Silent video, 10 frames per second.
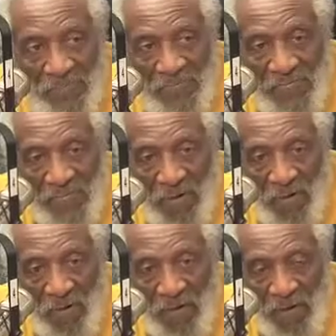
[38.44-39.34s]
of
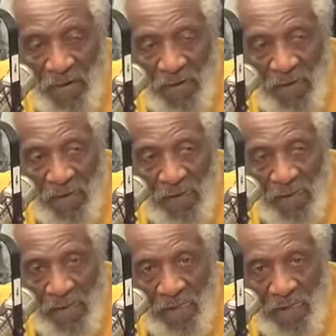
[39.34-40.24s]
anybody else better to
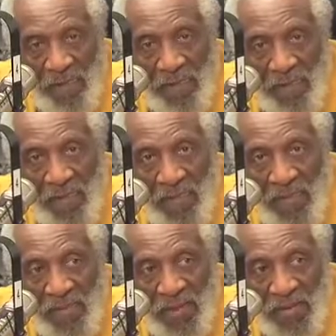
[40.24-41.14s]
start with, and
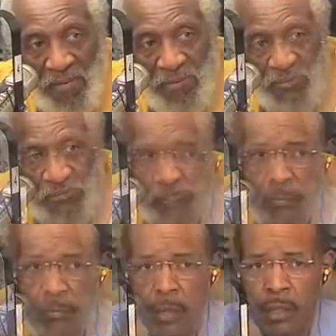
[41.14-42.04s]
I'll tell you why.
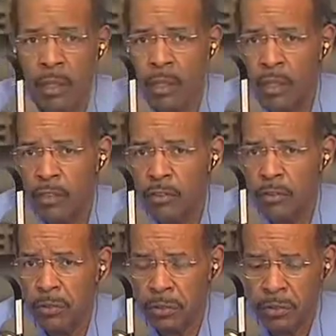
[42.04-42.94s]
As
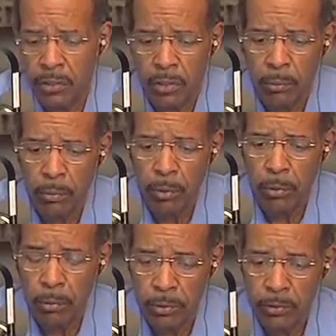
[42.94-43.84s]
you heard in our
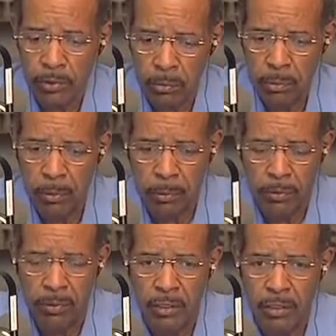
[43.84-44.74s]
promo, some people
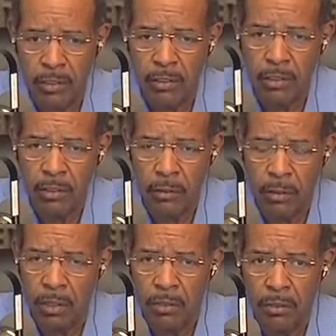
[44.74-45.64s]
think that Dick
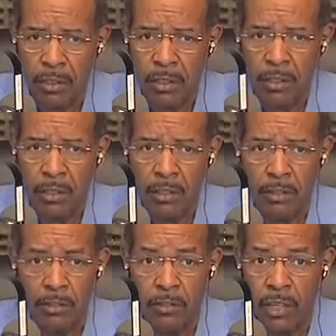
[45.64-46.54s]
Gregory
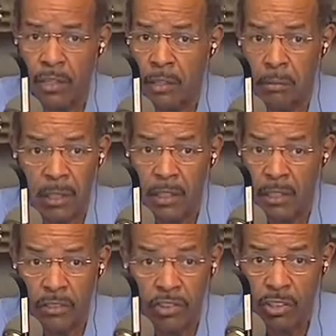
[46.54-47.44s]
is a comedic